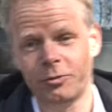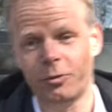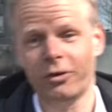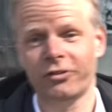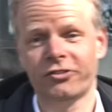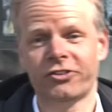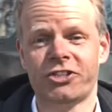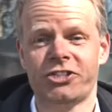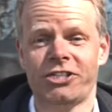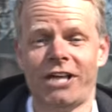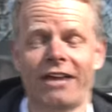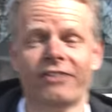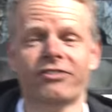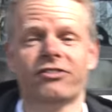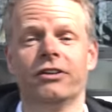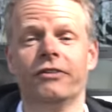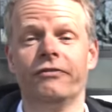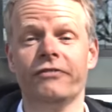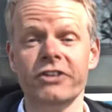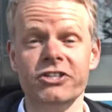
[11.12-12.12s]
was
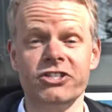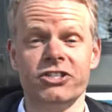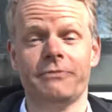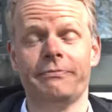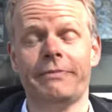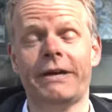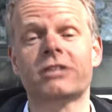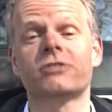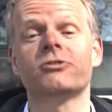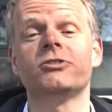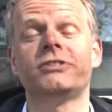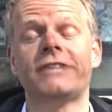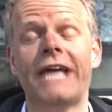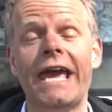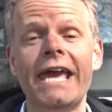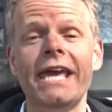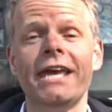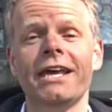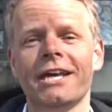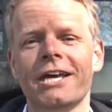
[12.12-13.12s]
just a vision, but
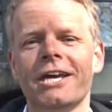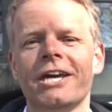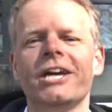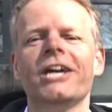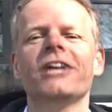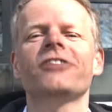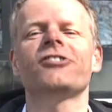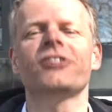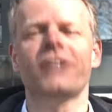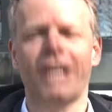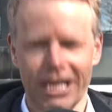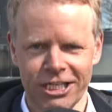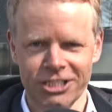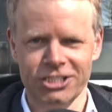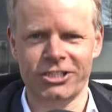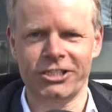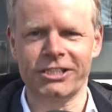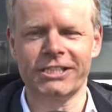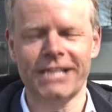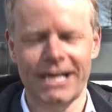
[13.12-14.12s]
today it's an
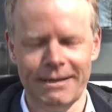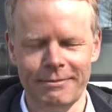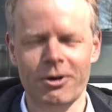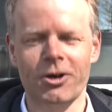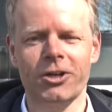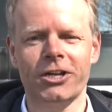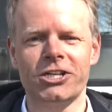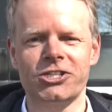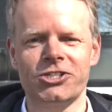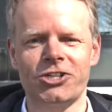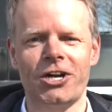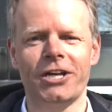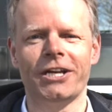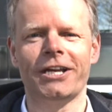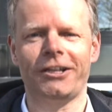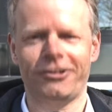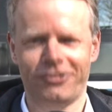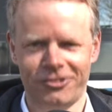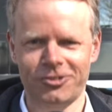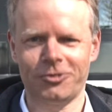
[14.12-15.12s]
action. Come on and join
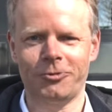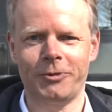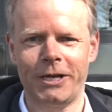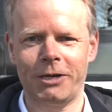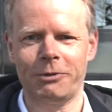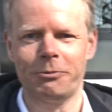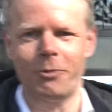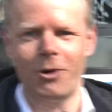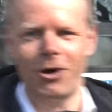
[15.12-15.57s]
us, we're on